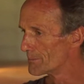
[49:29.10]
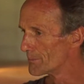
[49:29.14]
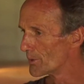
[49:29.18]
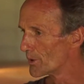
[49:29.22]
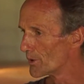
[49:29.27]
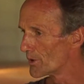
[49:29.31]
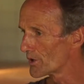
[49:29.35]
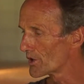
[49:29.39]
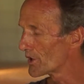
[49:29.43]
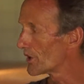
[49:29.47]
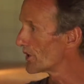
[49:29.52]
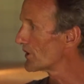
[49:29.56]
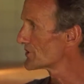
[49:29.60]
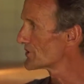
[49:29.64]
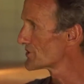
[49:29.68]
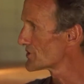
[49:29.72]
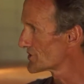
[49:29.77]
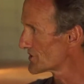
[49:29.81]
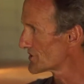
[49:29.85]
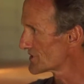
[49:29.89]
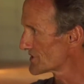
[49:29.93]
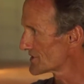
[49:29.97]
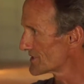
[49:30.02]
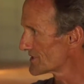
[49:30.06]
more
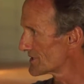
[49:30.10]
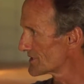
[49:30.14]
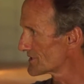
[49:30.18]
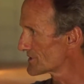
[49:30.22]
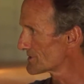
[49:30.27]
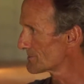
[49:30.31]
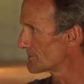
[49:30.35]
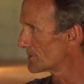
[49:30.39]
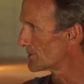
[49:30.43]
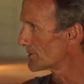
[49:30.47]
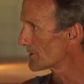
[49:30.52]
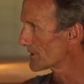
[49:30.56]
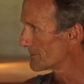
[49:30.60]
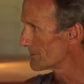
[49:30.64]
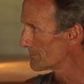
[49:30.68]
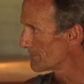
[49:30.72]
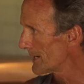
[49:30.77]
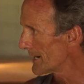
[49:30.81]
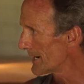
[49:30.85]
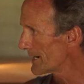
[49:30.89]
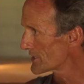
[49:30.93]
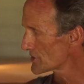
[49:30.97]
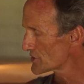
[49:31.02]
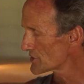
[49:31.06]
consciousness, more
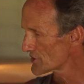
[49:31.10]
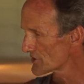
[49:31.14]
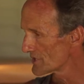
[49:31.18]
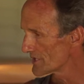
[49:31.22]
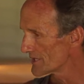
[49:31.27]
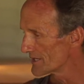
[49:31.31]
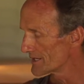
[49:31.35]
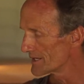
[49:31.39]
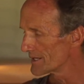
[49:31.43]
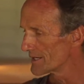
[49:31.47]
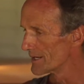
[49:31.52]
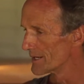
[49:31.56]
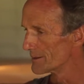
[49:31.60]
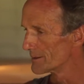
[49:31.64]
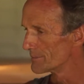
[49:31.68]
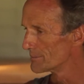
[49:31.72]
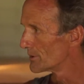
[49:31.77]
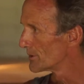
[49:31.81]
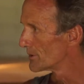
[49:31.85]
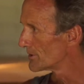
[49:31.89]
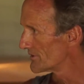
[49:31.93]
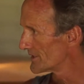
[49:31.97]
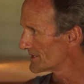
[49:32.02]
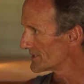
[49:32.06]
compassion,
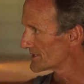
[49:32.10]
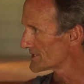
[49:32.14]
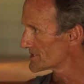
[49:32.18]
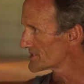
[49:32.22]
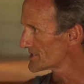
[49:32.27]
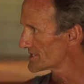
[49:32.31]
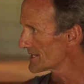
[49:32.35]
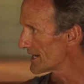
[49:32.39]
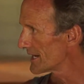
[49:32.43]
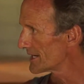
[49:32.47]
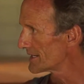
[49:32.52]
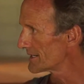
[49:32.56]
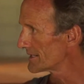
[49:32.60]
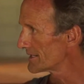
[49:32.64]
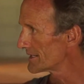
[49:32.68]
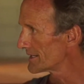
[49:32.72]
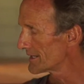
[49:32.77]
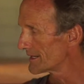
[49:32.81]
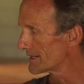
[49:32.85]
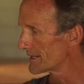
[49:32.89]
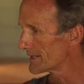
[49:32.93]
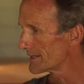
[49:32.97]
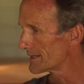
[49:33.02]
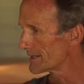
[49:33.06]
more
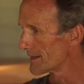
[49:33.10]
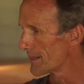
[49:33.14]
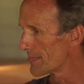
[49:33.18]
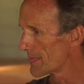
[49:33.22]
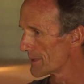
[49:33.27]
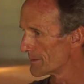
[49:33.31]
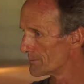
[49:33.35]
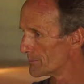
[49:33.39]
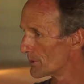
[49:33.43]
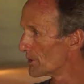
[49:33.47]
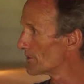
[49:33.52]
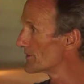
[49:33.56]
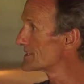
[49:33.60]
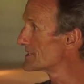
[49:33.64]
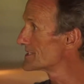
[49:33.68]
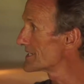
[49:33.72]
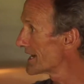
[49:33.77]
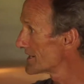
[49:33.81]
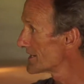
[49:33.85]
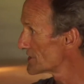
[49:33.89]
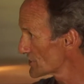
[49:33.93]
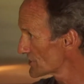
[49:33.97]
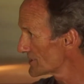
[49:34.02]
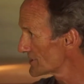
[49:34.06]
understanding, more
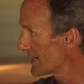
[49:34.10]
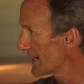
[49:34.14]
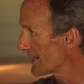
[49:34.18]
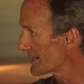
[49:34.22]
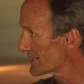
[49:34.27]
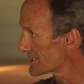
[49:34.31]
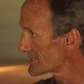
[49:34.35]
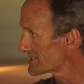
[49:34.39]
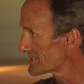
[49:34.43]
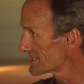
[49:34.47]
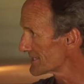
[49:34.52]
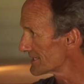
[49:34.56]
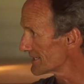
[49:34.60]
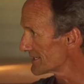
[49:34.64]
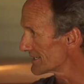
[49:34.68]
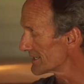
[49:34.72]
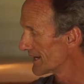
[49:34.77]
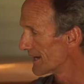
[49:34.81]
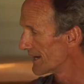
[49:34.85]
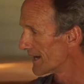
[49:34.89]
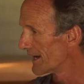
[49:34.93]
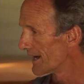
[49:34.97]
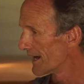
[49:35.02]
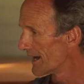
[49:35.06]
intentionality,
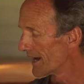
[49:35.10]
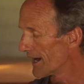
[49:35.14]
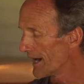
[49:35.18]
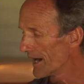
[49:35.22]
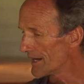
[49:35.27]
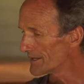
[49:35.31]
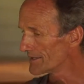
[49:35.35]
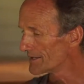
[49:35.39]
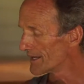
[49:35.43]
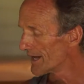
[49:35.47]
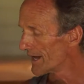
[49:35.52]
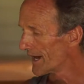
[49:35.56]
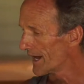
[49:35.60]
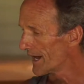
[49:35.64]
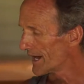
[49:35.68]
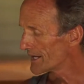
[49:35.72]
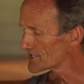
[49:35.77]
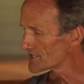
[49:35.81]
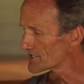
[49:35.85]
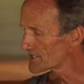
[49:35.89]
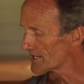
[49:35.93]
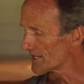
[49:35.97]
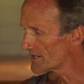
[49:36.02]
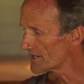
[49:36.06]
and
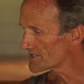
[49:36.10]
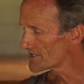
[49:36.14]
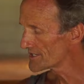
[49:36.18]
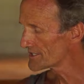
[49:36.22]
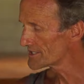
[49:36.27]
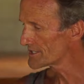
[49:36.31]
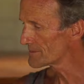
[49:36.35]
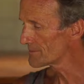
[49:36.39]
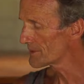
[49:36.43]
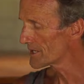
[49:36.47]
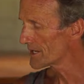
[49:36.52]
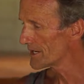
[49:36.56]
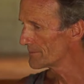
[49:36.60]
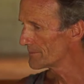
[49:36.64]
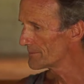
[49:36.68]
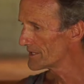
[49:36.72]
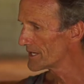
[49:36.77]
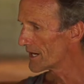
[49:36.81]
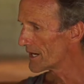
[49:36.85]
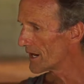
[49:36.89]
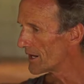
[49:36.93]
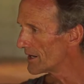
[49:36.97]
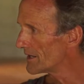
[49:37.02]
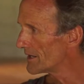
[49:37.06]
starting to become
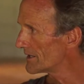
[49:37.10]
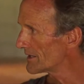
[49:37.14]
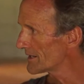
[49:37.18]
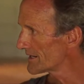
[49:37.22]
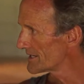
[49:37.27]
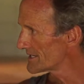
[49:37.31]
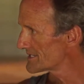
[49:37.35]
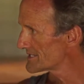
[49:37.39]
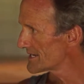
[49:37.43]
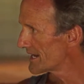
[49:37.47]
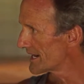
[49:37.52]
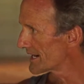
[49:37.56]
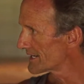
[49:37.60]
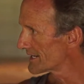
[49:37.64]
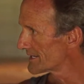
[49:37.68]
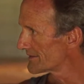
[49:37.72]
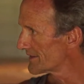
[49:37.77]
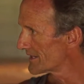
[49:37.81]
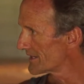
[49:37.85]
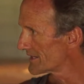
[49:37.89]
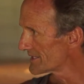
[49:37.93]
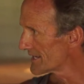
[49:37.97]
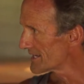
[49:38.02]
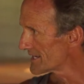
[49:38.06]
the architect
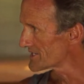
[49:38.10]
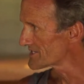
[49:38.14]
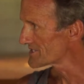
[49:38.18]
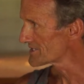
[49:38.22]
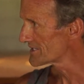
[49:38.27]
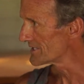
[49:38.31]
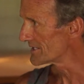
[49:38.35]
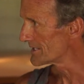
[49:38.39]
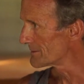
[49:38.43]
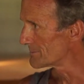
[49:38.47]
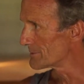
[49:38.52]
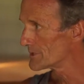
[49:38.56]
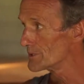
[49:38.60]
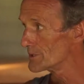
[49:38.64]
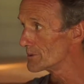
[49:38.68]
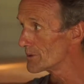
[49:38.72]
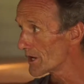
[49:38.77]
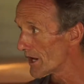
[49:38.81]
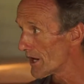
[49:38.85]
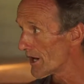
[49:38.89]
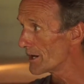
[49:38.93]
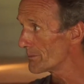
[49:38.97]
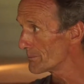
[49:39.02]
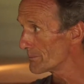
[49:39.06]
of our destiny. But you
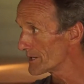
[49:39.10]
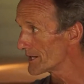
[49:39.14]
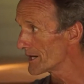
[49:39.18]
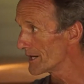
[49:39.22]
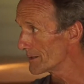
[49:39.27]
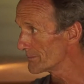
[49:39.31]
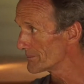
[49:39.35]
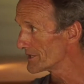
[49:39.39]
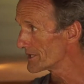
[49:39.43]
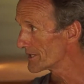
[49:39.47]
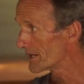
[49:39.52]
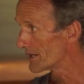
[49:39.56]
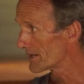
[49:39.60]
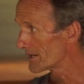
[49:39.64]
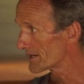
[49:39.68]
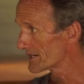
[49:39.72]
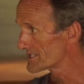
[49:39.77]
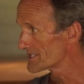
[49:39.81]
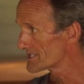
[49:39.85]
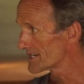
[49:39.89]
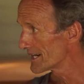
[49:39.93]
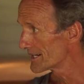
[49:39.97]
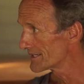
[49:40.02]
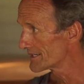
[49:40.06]
can't become the
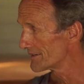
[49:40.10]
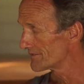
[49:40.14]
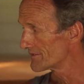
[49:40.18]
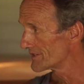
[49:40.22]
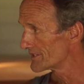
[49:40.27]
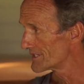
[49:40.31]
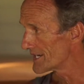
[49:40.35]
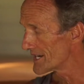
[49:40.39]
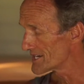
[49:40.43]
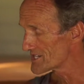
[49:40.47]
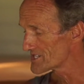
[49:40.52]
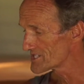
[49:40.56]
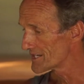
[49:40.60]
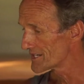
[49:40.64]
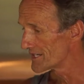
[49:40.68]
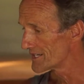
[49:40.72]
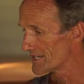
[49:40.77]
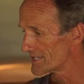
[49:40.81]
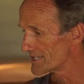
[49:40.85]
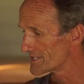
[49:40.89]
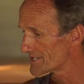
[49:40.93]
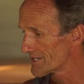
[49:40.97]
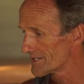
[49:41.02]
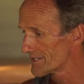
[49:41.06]
architect of your
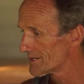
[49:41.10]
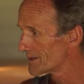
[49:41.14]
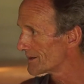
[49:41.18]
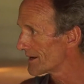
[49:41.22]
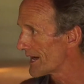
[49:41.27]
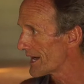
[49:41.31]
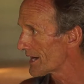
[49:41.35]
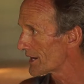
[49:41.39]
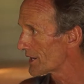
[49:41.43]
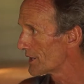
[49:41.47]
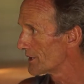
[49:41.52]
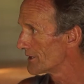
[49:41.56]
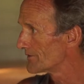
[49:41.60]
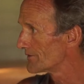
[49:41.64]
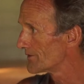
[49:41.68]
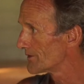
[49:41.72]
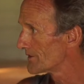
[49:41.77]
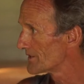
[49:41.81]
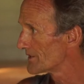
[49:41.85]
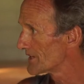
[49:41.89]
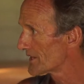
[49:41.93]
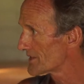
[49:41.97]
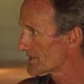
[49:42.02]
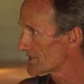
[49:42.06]
destiny until you let go of
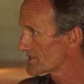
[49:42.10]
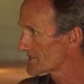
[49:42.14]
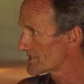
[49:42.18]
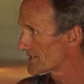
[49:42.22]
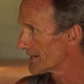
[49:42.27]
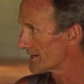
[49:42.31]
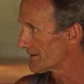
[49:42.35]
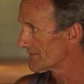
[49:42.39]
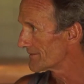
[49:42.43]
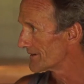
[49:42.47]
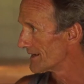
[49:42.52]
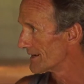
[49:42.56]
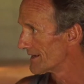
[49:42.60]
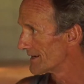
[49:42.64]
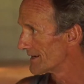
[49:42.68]
all the other stuff.